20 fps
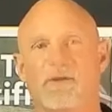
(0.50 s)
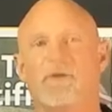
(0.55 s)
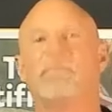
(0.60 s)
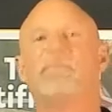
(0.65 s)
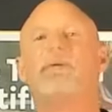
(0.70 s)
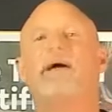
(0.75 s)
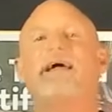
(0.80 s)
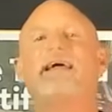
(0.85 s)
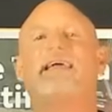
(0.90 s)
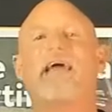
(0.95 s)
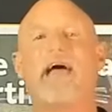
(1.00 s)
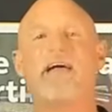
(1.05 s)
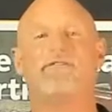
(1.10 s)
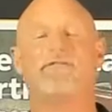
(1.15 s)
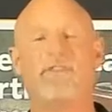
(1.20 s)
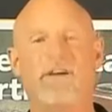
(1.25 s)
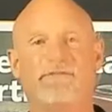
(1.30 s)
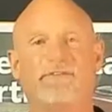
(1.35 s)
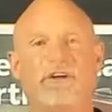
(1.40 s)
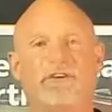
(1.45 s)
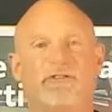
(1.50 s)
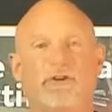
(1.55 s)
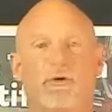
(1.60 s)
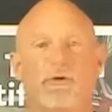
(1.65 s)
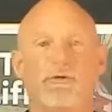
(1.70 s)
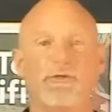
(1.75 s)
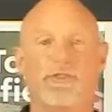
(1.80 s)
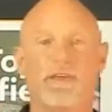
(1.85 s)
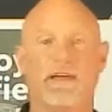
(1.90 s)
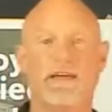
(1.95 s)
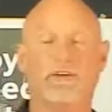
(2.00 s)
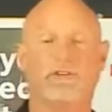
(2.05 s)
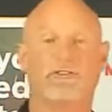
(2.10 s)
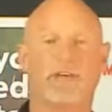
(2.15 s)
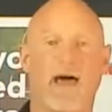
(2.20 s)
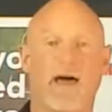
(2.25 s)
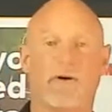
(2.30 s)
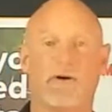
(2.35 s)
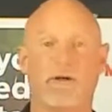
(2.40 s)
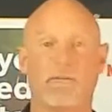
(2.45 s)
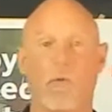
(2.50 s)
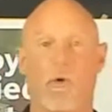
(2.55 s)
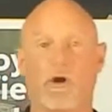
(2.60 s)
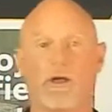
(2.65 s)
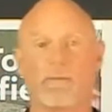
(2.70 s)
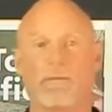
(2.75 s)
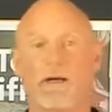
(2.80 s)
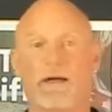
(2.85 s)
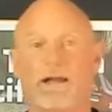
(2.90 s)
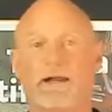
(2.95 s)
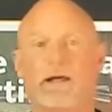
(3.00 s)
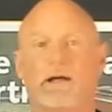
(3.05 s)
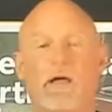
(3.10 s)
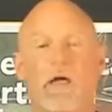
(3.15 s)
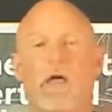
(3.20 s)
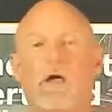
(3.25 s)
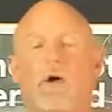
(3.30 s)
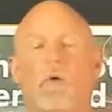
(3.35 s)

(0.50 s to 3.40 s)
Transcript: PK52, the Saturday morning meeting.